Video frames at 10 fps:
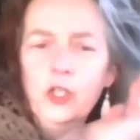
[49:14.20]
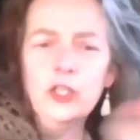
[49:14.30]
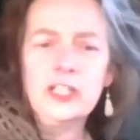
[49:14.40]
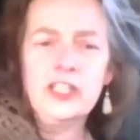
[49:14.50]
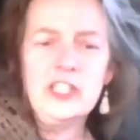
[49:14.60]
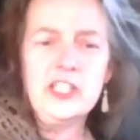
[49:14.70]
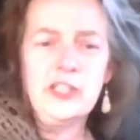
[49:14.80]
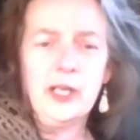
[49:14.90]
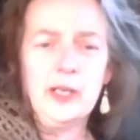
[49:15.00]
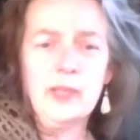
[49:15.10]
look at this
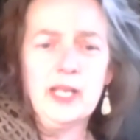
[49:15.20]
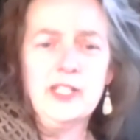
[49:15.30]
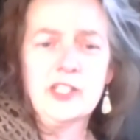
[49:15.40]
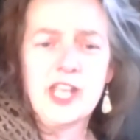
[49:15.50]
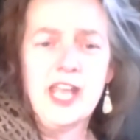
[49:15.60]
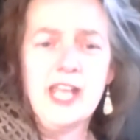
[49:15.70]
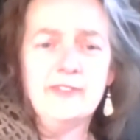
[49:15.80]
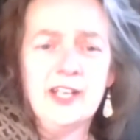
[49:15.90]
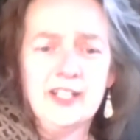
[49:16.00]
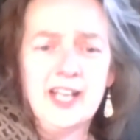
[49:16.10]
tremendous
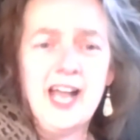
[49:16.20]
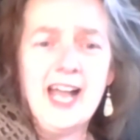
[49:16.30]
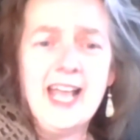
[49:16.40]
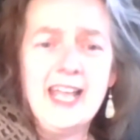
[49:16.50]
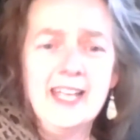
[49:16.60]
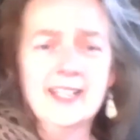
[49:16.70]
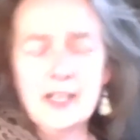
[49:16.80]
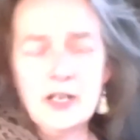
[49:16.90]
heifer! Aye,